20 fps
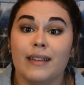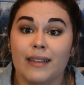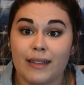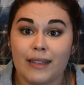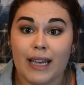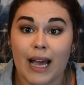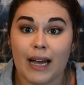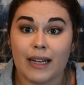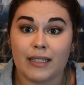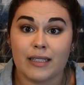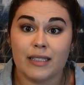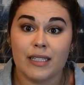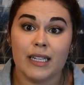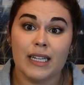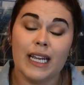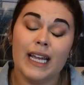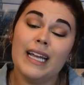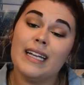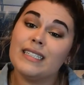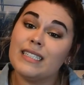Yes.
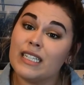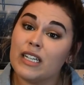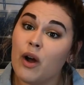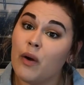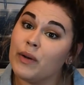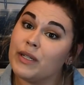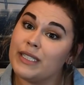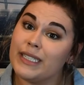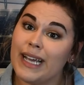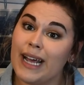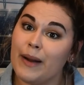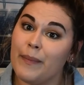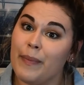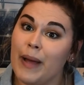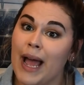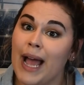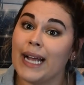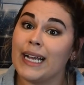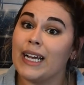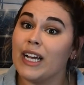Is he going to get it
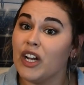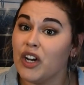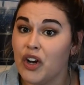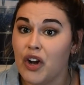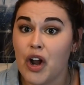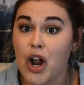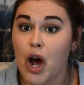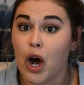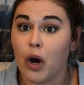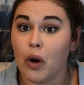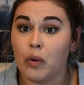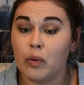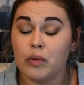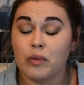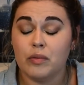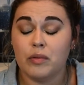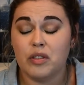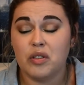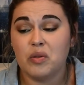back? No.